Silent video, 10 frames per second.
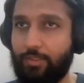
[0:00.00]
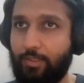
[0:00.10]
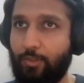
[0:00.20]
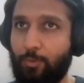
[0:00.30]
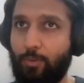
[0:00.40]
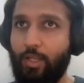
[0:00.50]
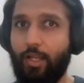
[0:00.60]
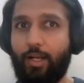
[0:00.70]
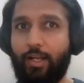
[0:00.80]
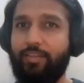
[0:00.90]
you know
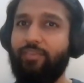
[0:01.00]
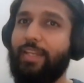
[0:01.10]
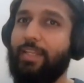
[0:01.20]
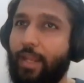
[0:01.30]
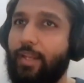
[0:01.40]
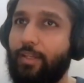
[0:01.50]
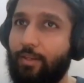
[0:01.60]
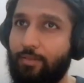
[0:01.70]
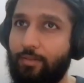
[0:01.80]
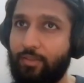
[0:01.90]
uh, in very rare
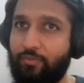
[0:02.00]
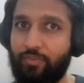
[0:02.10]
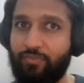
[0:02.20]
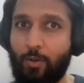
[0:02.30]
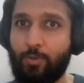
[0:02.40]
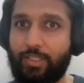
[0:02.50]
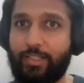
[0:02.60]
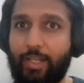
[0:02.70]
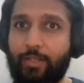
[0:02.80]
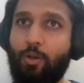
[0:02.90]
cases have we found
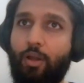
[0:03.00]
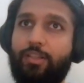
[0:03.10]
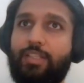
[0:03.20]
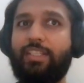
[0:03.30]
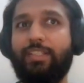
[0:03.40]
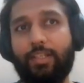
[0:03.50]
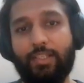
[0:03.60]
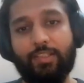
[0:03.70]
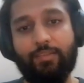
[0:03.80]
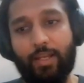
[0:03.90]
that technology is the
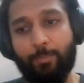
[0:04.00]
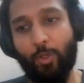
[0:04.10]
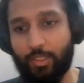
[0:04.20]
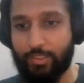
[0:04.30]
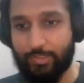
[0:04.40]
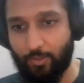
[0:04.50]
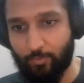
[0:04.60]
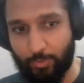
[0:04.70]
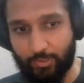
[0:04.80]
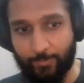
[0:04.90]
reason why a product does
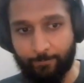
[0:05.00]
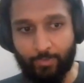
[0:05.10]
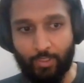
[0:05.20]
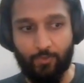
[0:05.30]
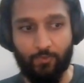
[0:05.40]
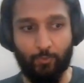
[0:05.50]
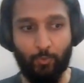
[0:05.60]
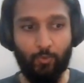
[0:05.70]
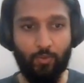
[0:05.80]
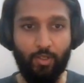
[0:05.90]
not work so
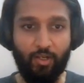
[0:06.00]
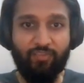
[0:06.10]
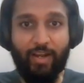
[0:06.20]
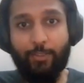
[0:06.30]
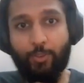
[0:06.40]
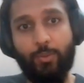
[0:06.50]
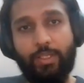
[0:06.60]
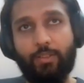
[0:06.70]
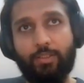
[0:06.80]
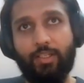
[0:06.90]
while you do
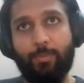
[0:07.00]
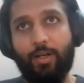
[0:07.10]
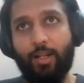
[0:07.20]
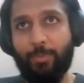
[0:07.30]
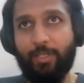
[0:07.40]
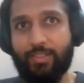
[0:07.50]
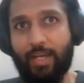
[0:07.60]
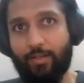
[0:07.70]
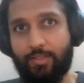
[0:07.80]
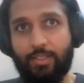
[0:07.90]
need to think about update
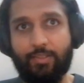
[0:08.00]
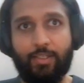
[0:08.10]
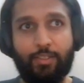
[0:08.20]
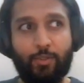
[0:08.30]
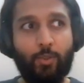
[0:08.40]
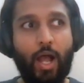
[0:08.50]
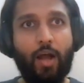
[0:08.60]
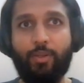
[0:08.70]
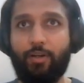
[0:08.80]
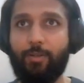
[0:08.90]
strategies and you know how
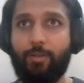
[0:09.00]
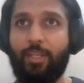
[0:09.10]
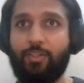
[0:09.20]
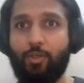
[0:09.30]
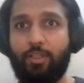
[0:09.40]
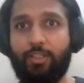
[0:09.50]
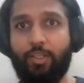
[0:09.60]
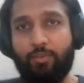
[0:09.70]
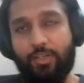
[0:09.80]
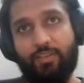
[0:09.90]
you're going to make sure that
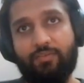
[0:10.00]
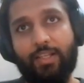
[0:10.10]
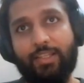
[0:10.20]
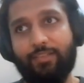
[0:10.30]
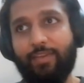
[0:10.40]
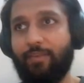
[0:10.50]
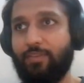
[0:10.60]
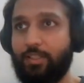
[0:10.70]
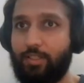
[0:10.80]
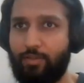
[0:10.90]
your version 1
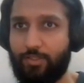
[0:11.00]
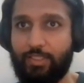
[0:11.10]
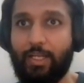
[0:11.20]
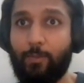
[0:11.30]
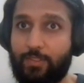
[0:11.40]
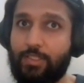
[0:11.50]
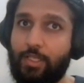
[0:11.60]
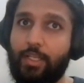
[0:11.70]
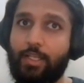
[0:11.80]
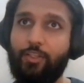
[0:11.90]
survives until version
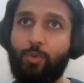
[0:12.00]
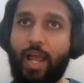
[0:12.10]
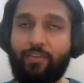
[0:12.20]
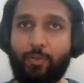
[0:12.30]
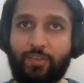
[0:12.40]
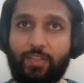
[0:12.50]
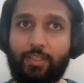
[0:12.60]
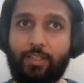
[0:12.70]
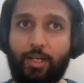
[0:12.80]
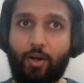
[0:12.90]
1000 you have to say
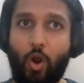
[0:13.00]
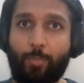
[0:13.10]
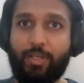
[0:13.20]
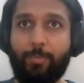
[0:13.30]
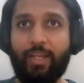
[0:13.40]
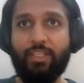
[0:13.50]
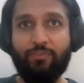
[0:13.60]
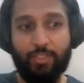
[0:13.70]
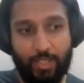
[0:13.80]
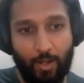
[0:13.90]
uh, optimize
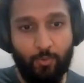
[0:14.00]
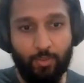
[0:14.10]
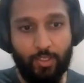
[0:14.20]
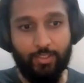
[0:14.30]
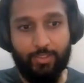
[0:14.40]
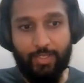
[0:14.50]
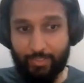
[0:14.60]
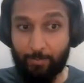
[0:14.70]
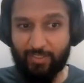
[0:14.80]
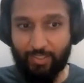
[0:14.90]
for the now the
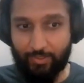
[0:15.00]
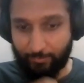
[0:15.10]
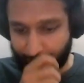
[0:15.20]
80%